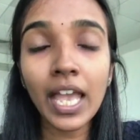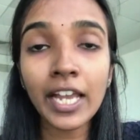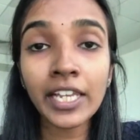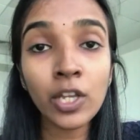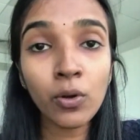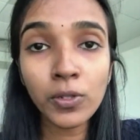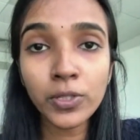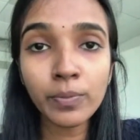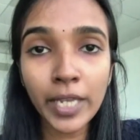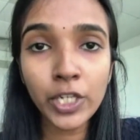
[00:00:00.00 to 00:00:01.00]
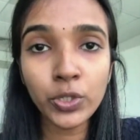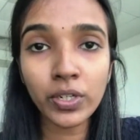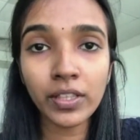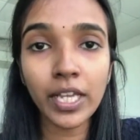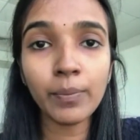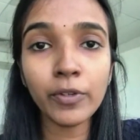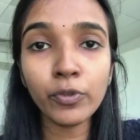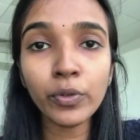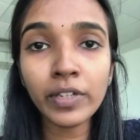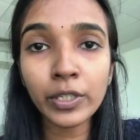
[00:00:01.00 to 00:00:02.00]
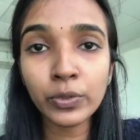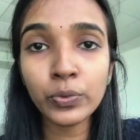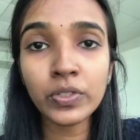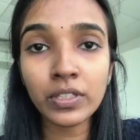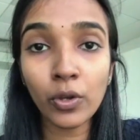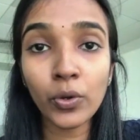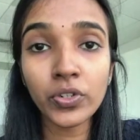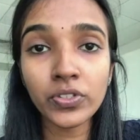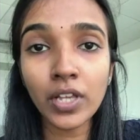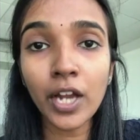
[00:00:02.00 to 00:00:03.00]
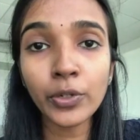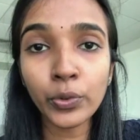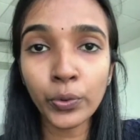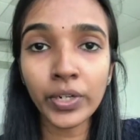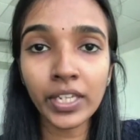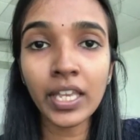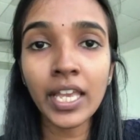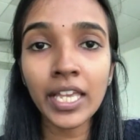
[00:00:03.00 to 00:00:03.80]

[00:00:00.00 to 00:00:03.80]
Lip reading: And he also made sure that before we do or start coding,